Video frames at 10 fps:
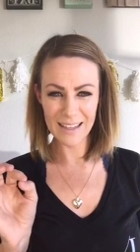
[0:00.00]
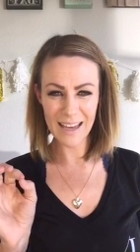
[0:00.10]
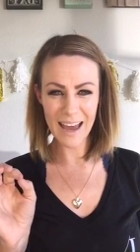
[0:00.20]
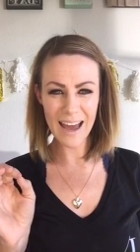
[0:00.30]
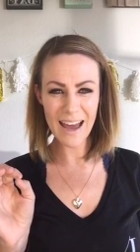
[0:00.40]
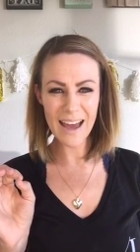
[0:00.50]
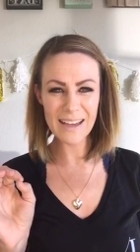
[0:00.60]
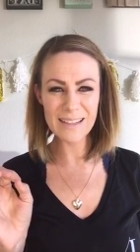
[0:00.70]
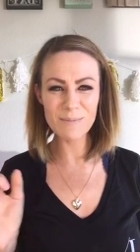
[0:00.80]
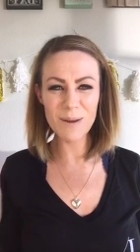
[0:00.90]

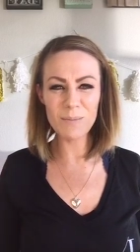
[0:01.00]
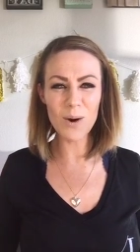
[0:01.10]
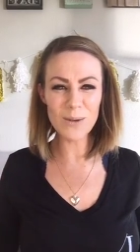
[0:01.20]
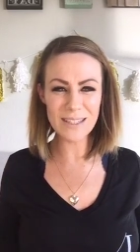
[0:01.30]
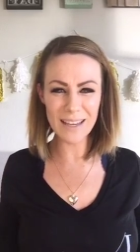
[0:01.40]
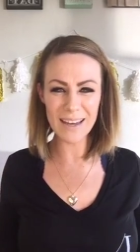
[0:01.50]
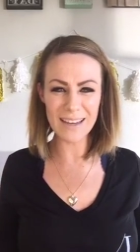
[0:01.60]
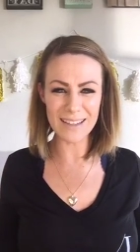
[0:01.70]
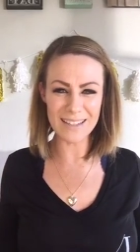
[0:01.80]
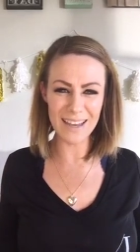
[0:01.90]
Yes,
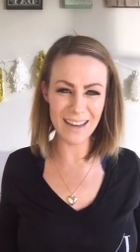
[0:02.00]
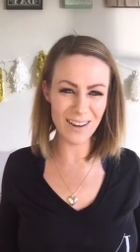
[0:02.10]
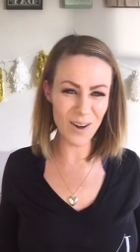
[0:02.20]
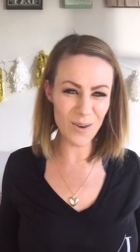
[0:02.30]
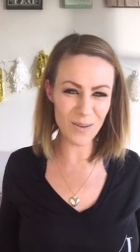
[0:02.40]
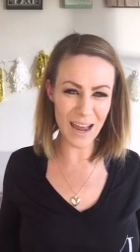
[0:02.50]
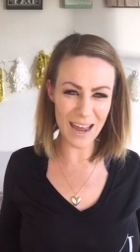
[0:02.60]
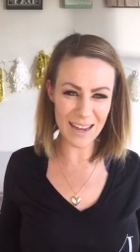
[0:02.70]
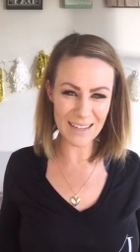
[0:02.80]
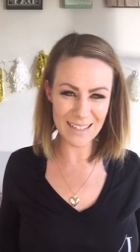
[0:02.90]
mimosas, I know,
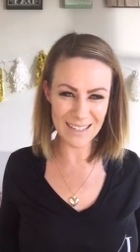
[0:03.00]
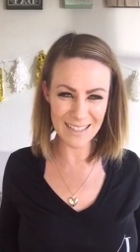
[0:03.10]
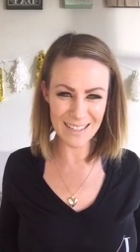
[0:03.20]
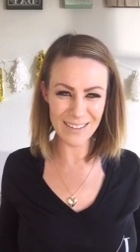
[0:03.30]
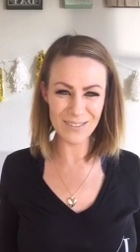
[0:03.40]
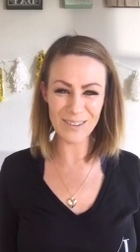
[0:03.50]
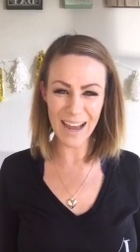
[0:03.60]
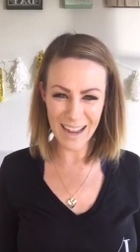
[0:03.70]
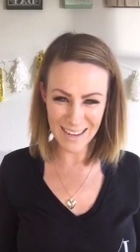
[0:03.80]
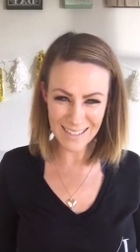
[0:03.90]
right?
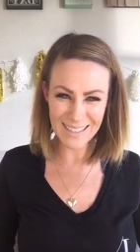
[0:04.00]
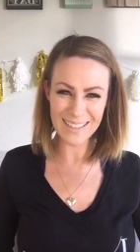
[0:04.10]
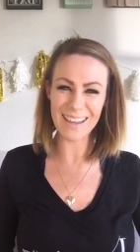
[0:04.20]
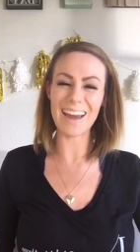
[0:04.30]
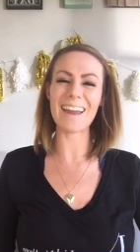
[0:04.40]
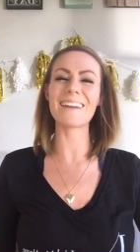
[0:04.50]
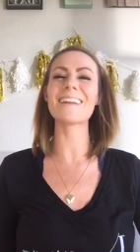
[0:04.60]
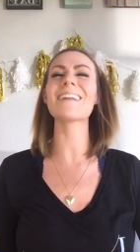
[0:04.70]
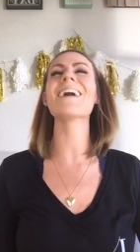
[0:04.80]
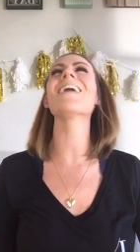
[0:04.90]
Right? I
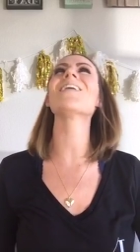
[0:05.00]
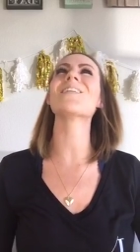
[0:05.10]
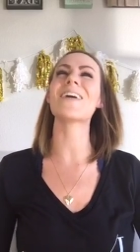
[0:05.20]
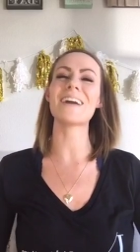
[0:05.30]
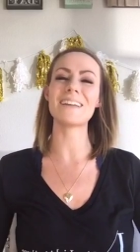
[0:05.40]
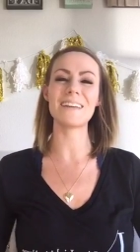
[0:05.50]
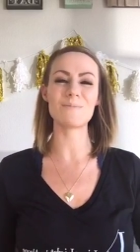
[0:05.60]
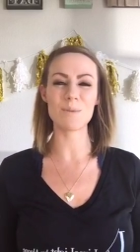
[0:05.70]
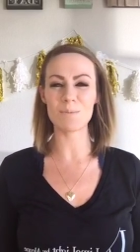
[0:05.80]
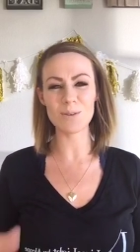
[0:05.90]
know. I
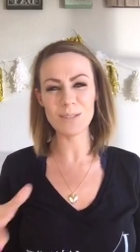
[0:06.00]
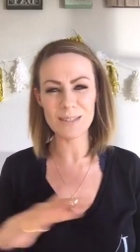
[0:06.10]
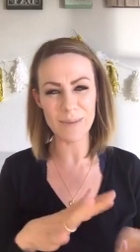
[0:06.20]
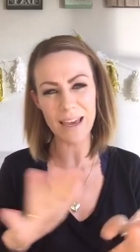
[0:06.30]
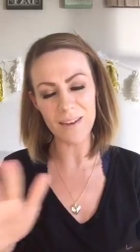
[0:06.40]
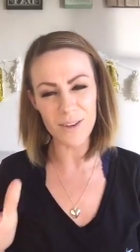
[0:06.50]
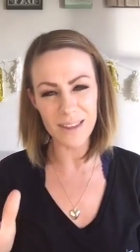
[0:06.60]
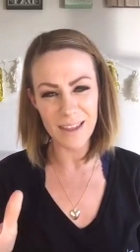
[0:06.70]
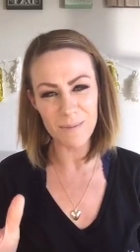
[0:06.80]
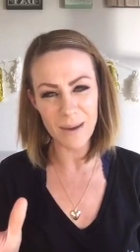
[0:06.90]
need mimosas make
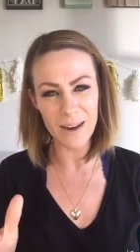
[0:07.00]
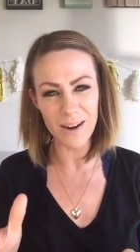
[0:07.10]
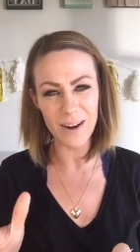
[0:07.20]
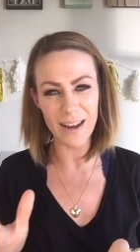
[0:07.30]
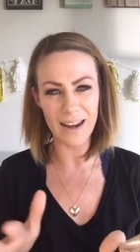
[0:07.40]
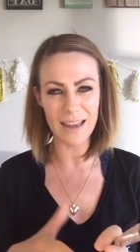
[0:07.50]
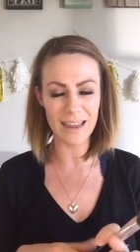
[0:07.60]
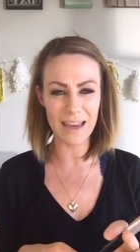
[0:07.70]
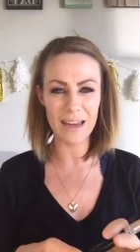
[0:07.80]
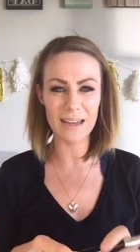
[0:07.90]
everything better, and I
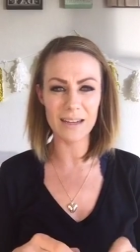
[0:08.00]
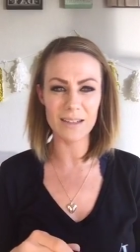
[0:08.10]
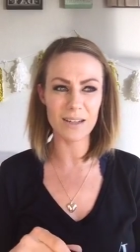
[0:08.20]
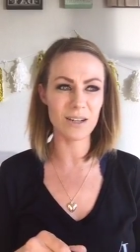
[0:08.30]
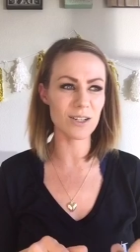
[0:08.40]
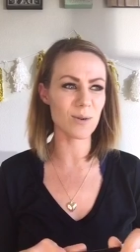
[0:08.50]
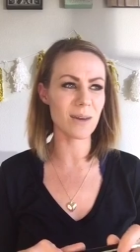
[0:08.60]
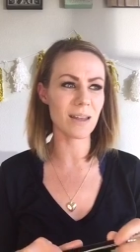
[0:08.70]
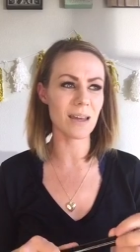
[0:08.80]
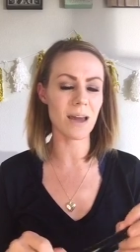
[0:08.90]
think I need to start
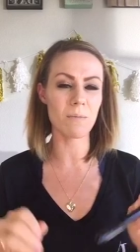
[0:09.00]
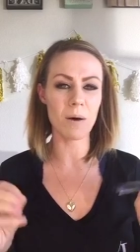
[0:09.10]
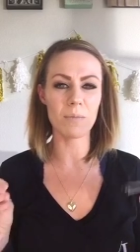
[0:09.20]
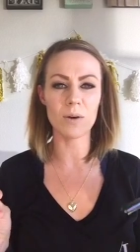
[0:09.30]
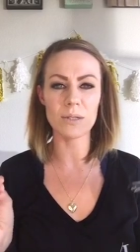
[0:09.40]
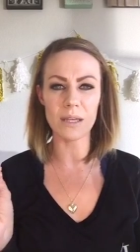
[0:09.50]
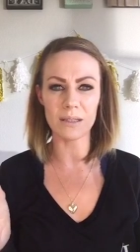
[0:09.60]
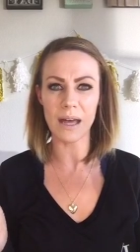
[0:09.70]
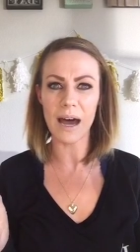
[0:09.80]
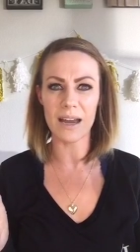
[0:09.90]
doing like a mimosa
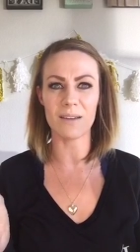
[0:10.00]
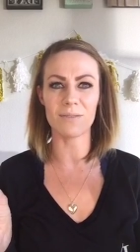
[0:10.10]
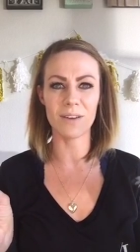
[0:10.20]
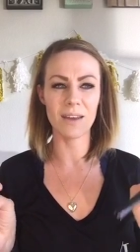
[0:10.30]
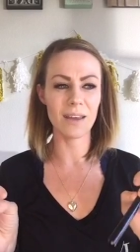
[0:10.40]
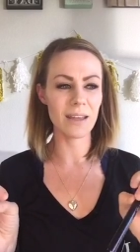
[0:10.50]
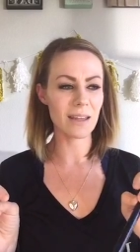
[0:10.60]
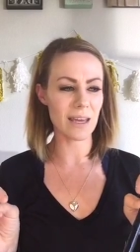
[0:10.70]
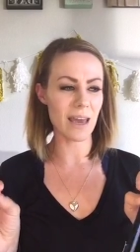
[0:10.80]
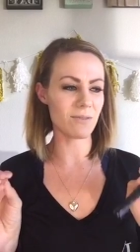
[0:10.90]
live
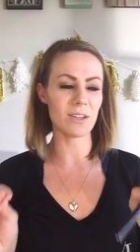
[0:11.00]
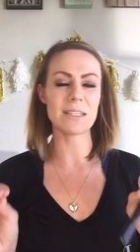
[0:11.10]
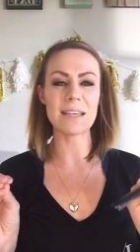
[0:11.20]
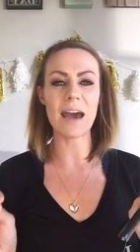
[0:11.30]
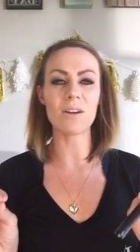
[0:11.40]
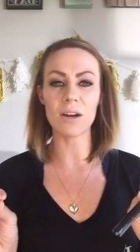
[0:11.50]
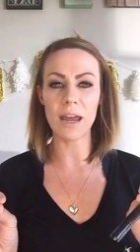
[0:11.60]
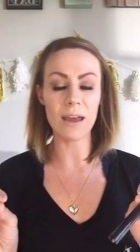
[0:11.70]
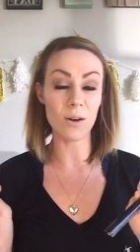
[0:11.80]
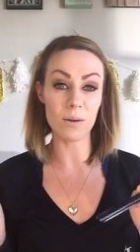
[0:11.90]
like every
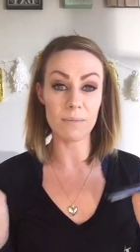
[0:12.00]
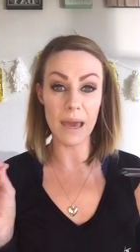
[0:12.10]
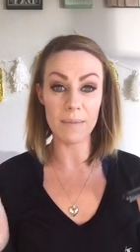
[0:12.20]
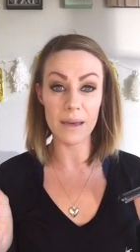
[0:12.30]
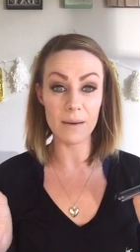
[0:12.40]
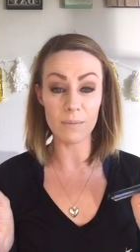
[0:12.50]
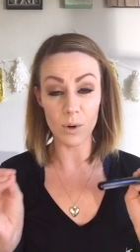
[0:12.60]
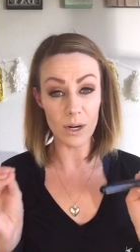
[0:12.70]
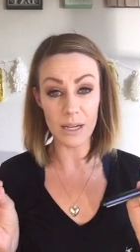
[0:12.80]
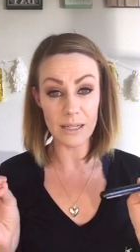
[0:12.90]
Saturday or maybe
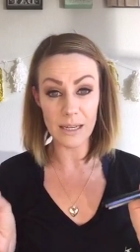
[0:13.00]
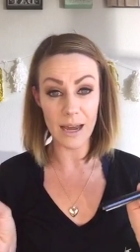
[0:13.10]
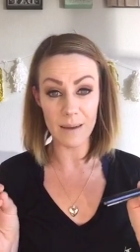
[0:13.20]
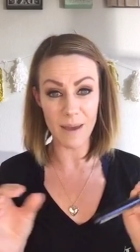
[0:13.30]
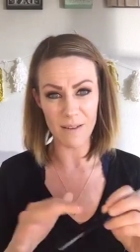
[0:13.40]
morning time